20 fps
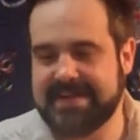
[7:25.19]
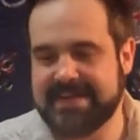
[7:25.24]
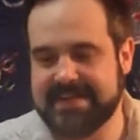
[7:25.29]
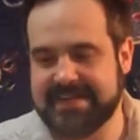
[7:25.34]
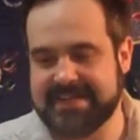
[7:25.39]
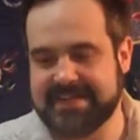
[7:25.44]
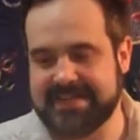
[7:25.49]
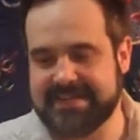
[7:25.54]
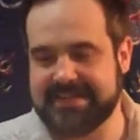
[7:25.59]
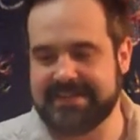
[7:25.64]

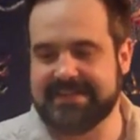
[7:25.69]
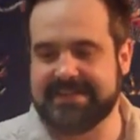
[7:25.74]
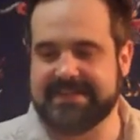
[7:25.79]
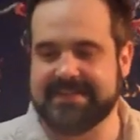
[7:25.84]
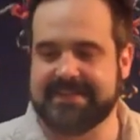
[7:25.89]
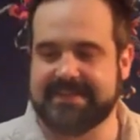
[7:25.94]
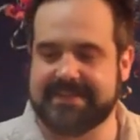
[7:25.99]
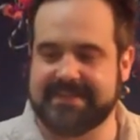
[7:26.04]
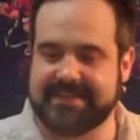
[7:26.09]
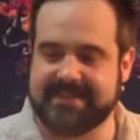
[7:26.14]

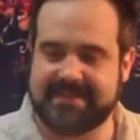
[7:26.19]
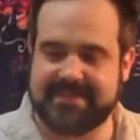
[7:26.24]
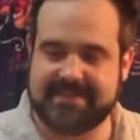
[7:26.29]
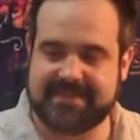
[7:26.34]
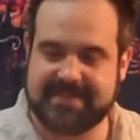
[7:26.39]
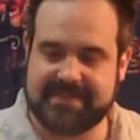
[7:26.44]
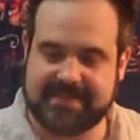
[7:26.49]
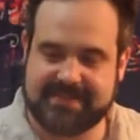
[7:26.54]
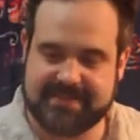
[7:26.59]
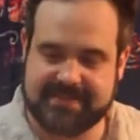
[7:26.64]

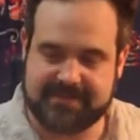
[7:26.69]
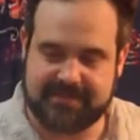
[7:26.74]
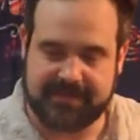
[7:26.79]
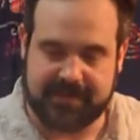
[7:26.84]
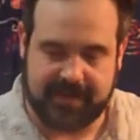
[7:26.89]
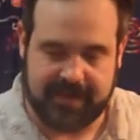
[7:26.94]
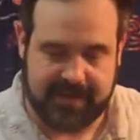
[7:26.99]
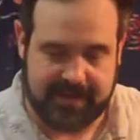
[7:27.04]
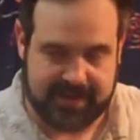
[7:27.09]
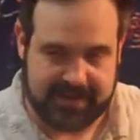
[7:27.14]
this is
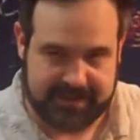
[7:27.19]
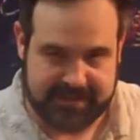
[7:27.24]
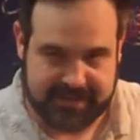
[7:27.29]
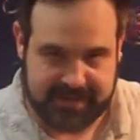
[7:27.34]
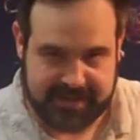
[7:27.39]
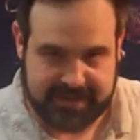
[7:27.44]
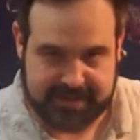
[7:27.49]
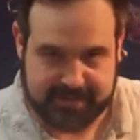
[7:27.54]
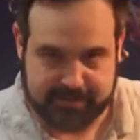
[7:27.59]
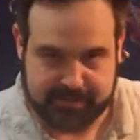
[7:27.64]
very
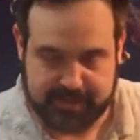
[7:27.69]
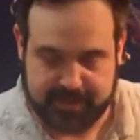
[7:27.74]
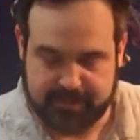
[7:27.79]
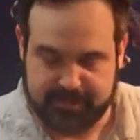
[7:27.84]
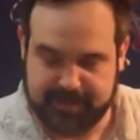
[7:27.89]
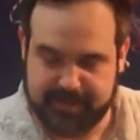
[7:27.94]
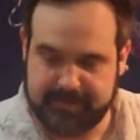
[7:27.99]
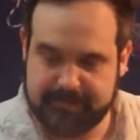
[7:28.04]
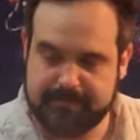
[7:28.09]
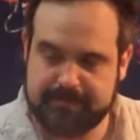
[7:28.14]
unlike
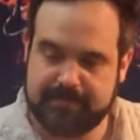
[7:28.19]
bourbon,